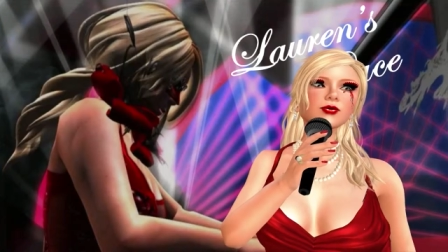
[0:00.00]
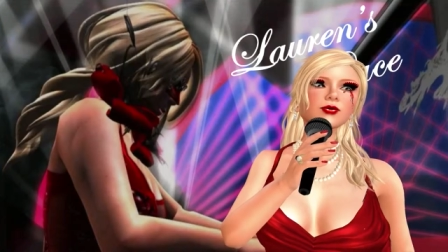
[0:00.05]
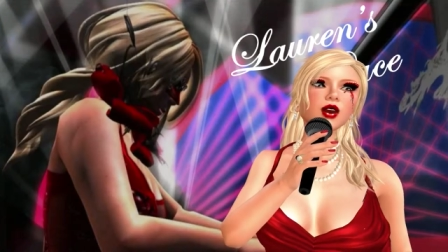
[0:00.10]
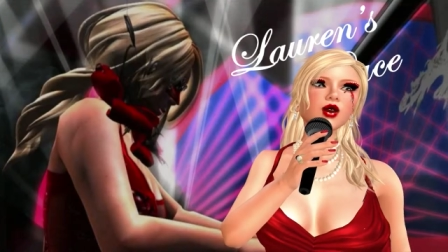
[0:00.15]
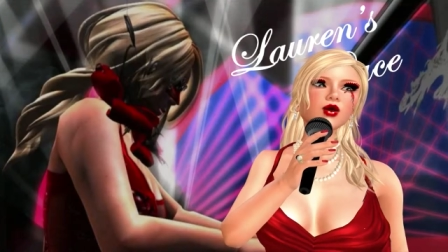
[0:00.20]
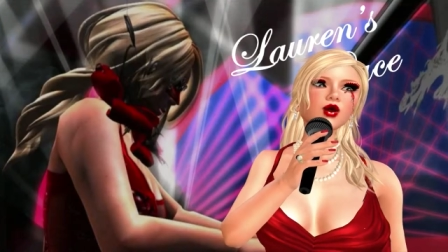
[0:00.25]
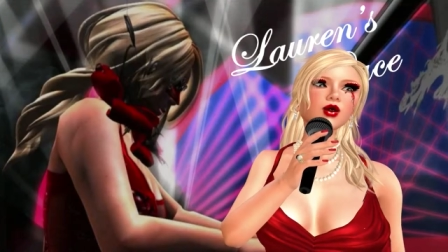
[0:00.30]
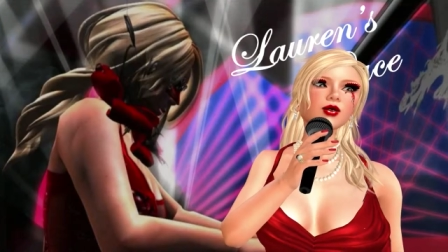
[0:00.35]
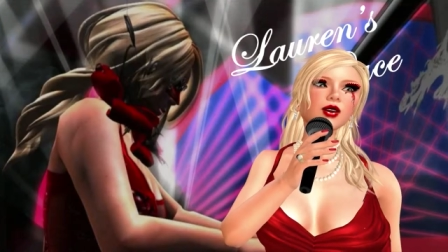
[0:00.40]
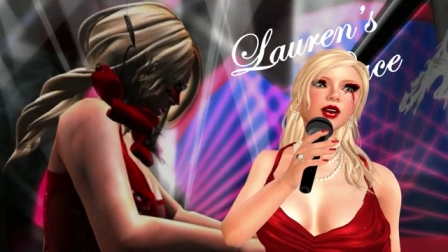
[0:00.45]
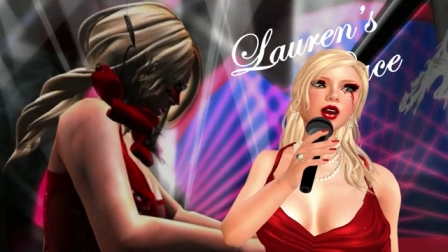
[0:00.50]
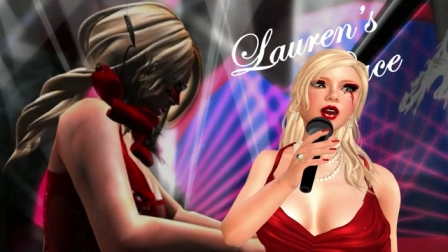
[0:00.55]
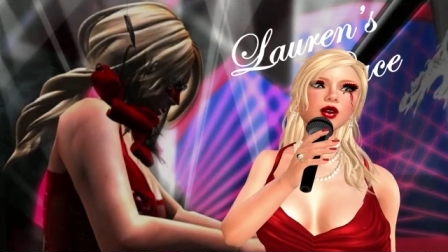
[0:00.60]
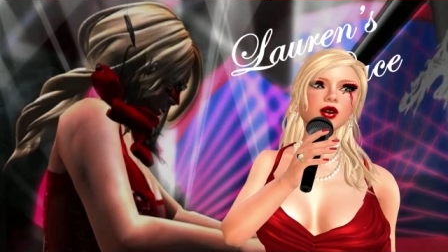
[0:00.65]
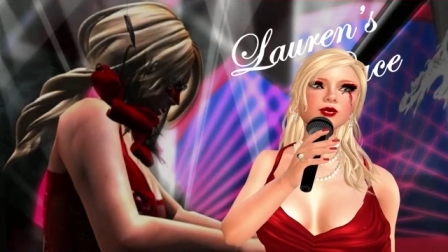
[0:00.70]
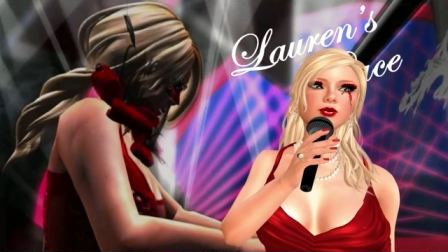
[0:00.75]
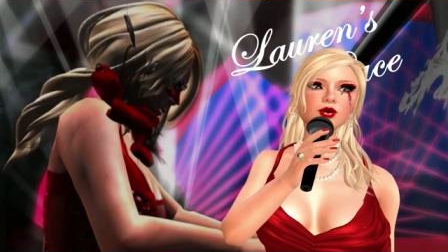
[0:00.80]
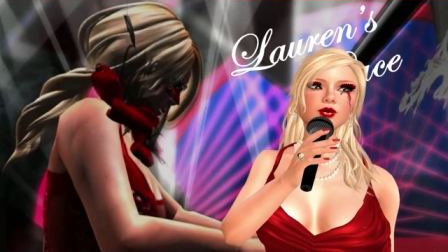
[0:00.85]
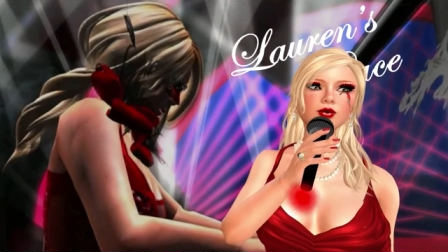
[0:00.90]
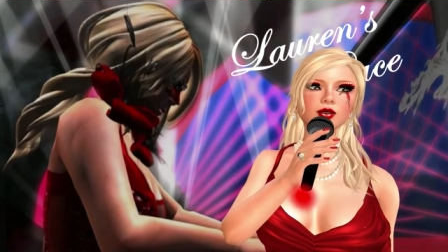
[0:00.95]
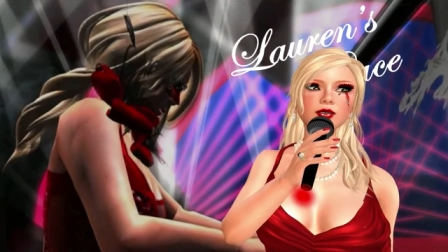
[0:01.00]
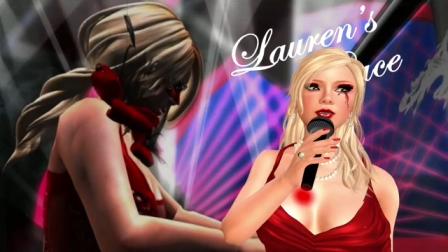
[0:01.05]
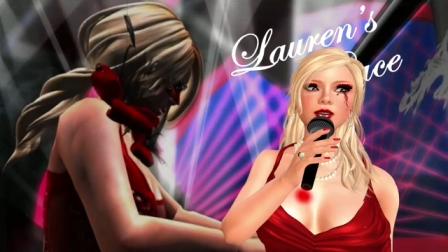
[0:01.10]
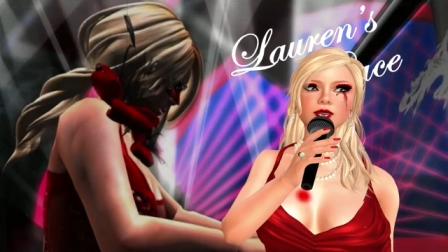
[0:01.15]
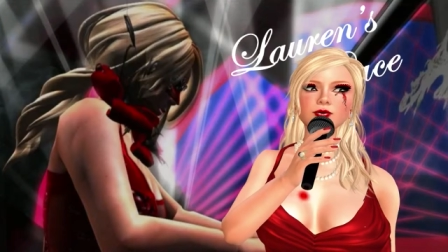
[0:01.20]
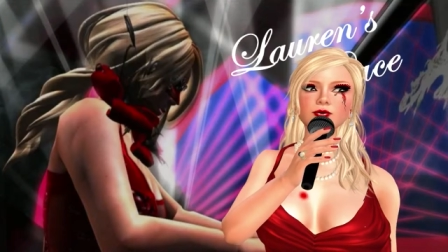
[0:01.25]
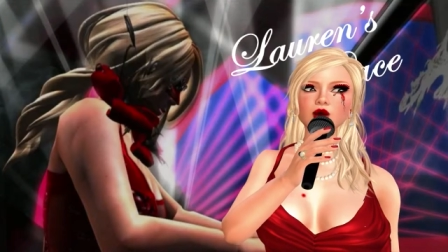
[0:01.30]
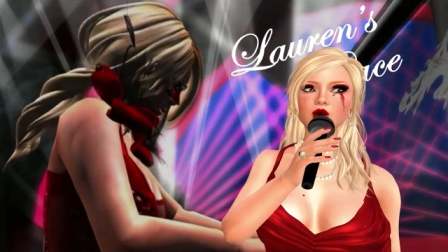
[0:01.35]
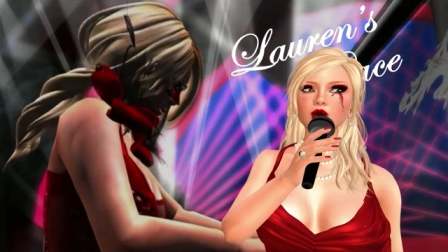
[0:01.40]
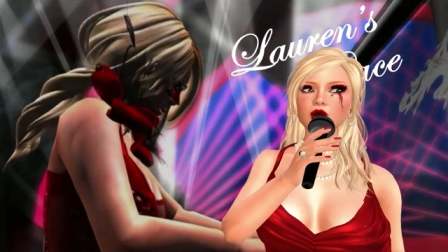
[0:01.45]
do the blues, okay?
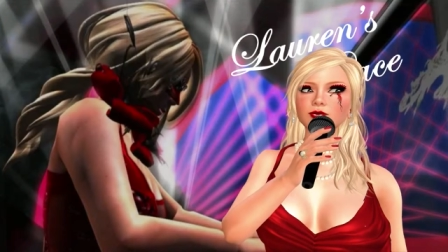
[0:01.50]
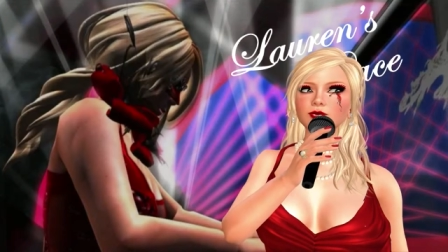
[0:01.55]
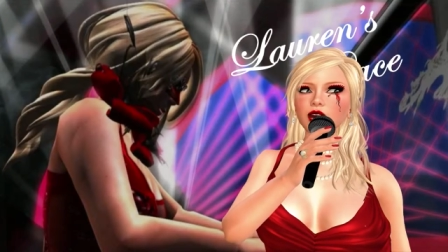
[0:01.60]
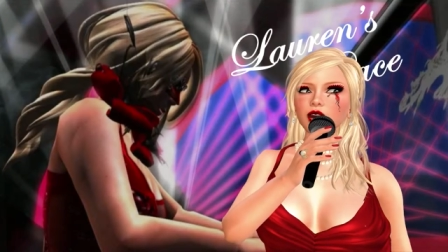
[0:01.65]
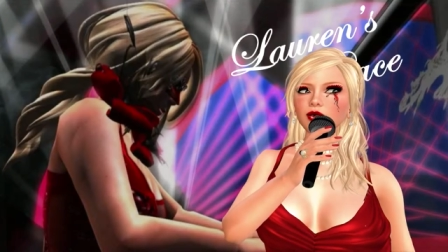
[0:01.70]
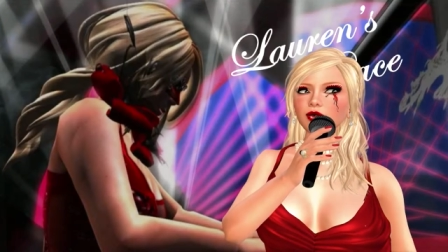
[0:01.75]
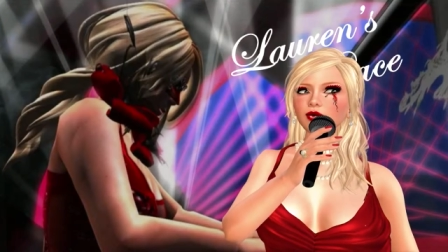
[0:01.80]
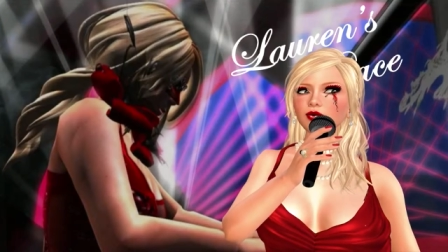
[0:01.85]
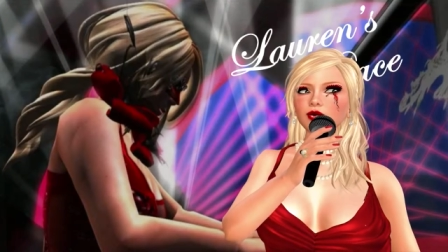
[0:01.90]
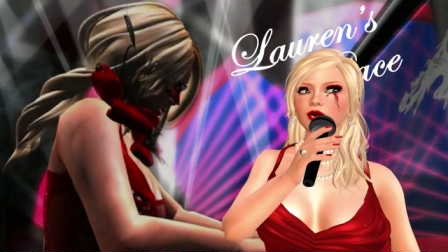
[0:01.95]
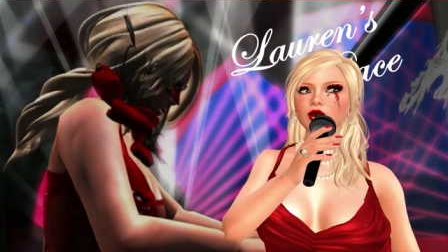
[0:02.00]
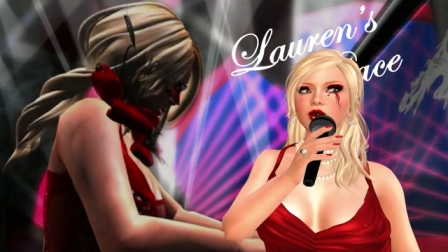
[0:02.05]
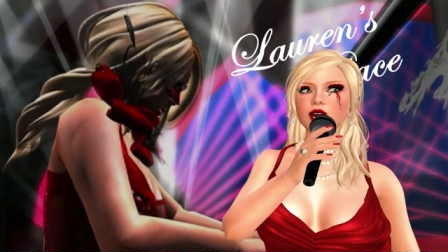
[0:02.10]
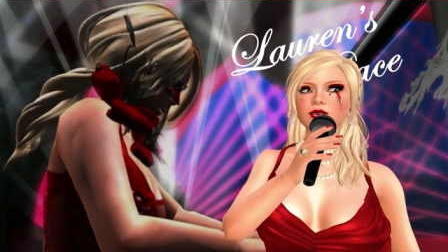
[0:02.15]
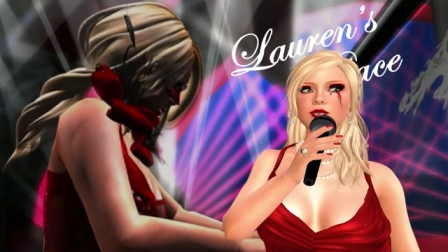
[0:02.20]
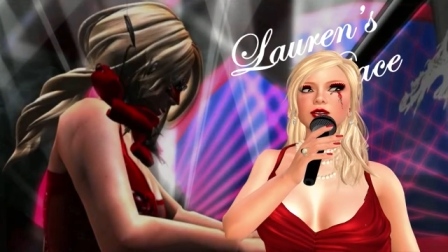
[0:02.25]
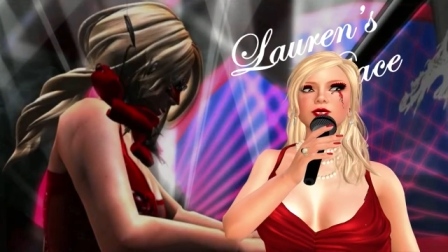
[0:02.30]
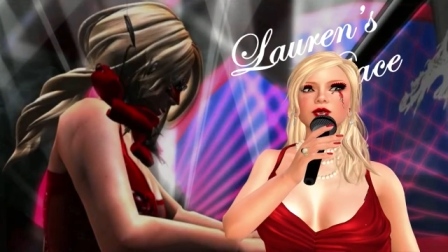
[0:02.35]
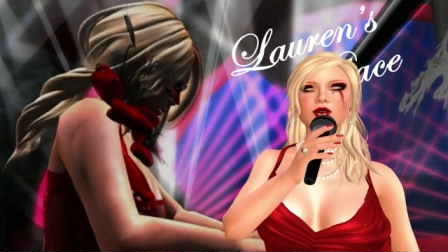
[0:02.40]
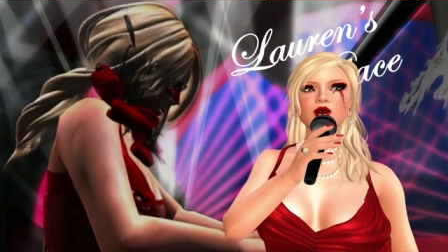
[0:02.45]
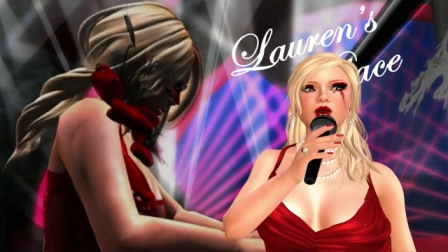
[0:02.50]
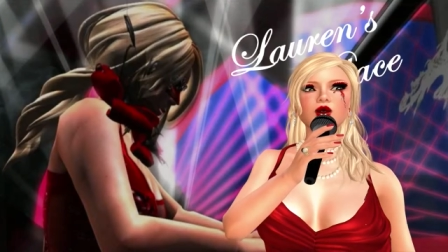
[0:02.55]
Just ain't the blues.